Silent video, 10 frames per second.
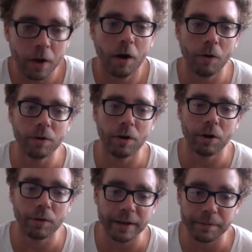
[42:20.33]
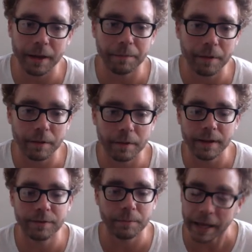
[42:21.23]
Oh no, that leaves him.